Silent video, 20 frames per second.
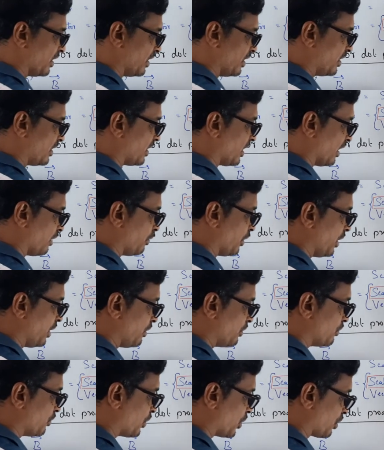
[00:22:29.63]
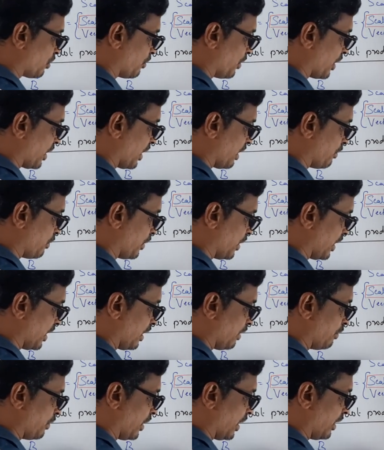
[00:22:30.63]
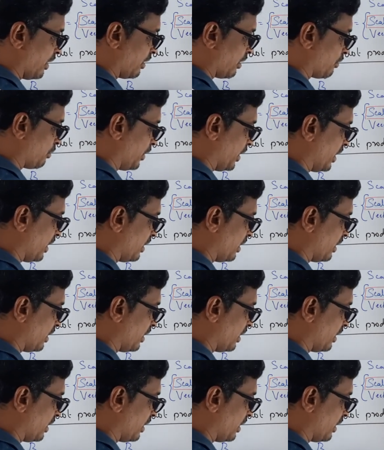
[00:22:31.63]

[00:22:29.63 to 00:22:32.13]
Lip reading: Tell me, what will be A dot B?